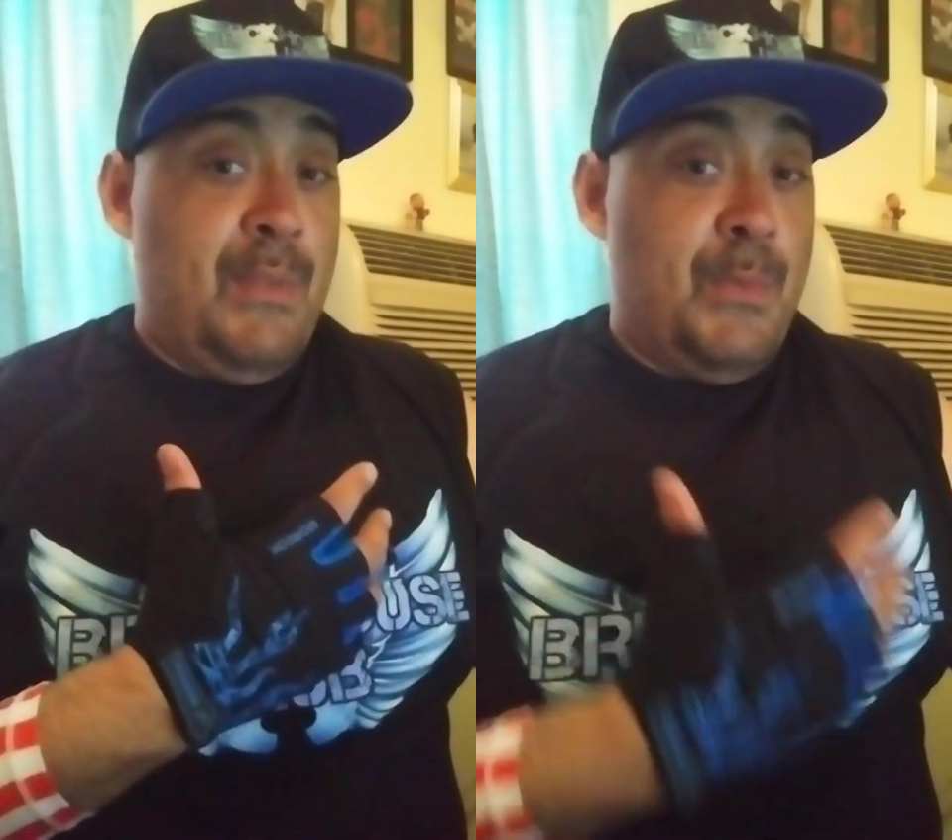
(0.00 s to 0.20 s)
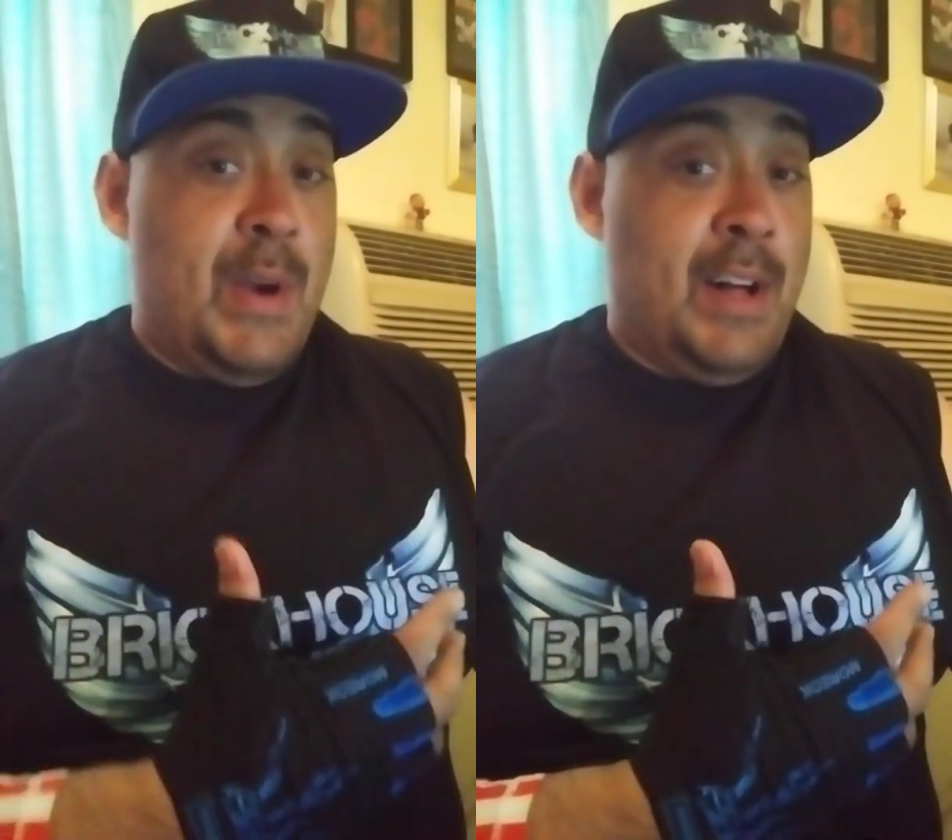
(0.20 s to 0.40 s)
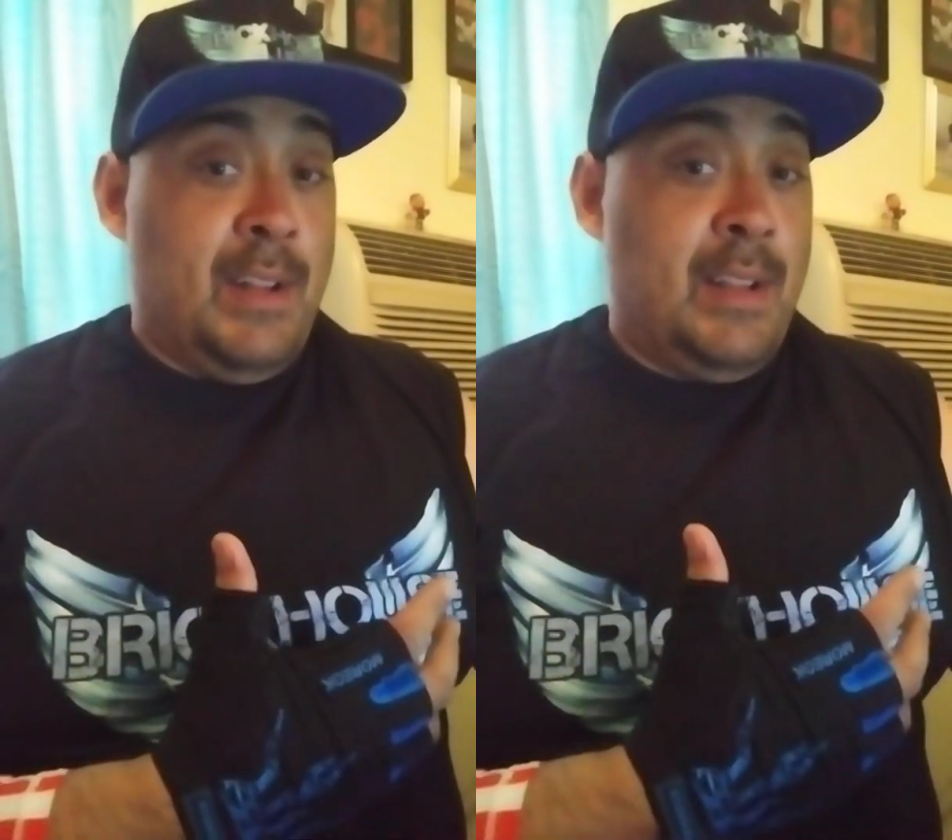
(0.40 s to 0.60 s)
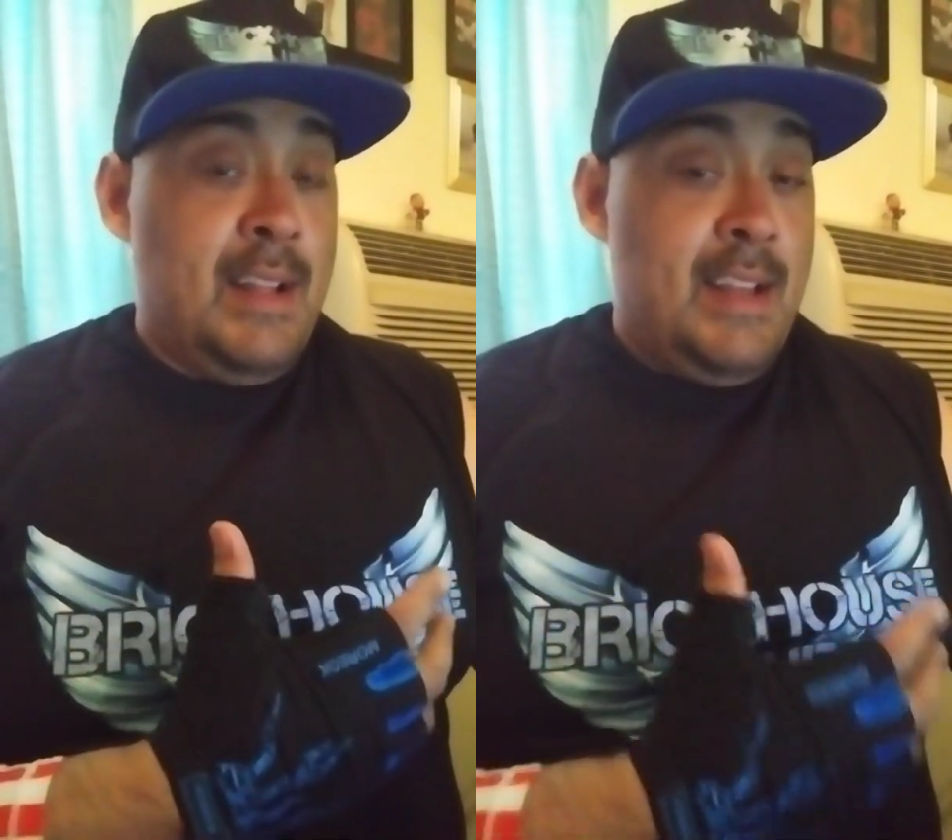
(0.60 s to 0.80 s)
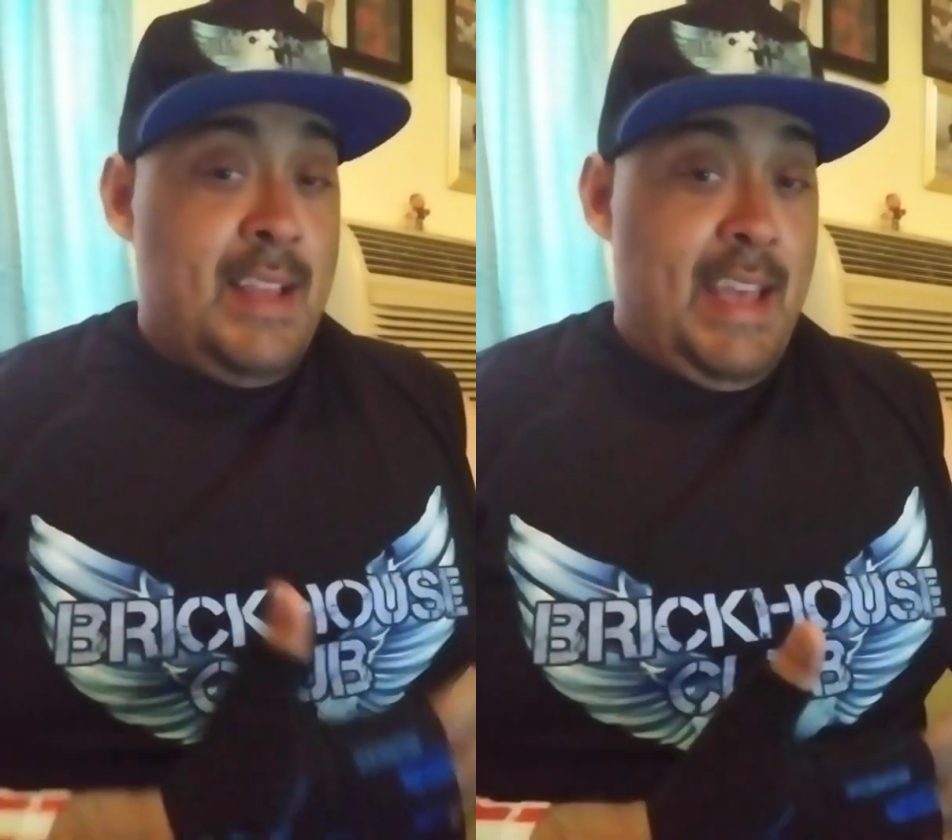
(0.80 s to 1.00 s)
and well,
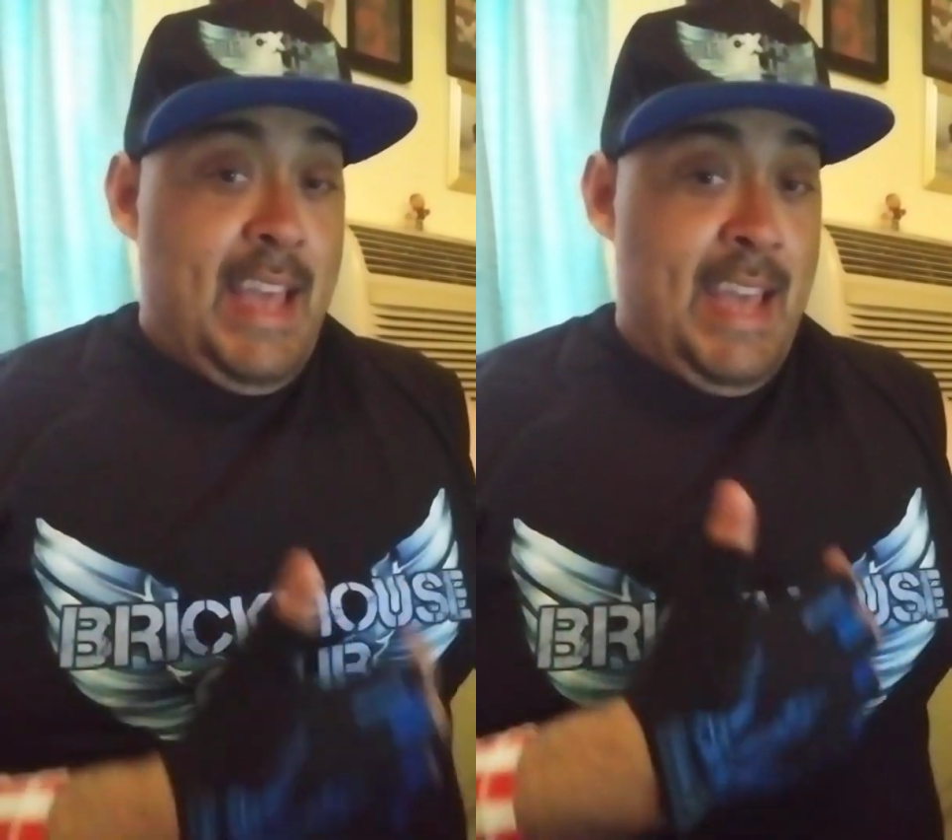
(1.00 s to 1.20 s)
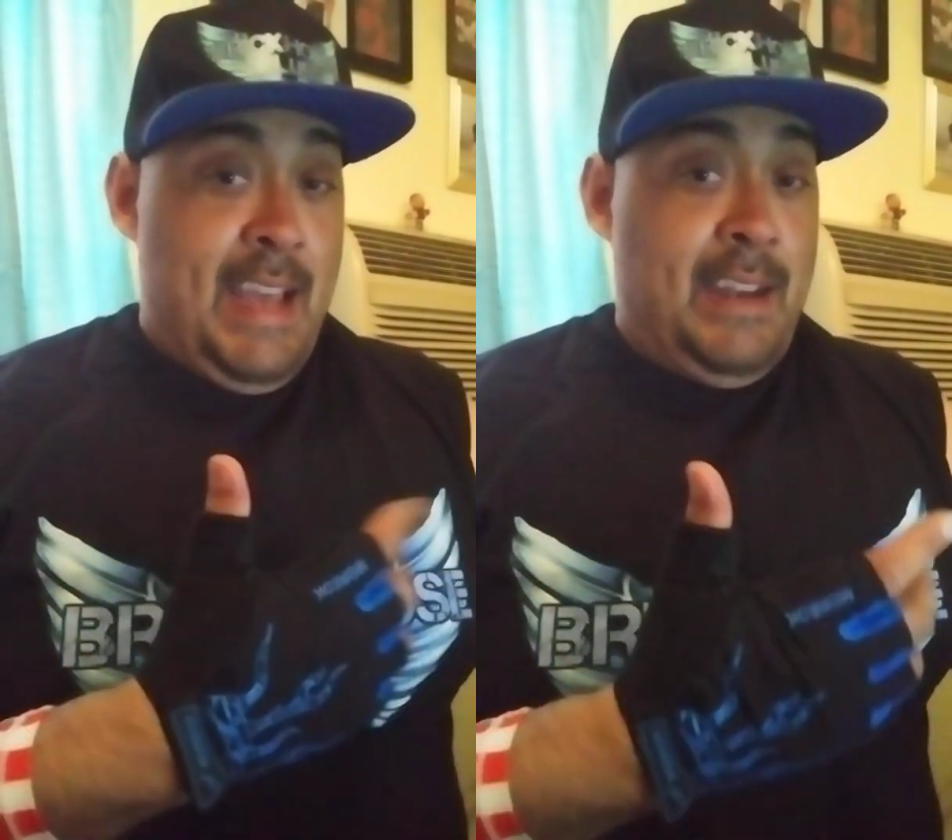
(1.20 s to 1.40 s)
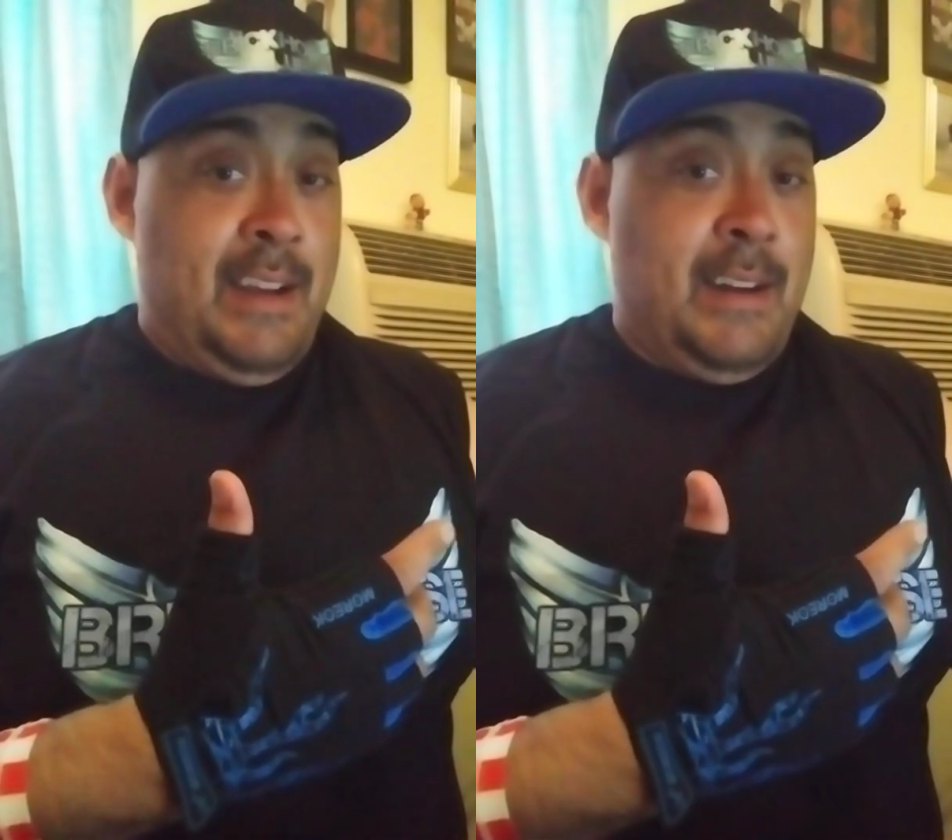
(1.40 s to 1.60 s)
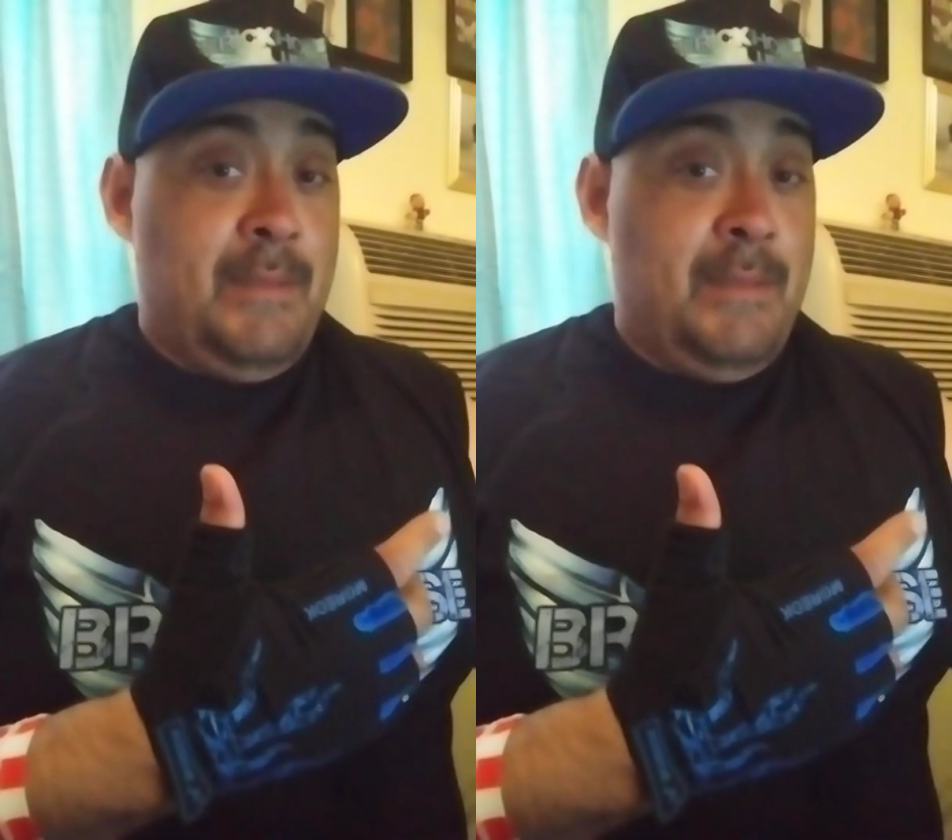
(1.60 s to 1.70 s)
and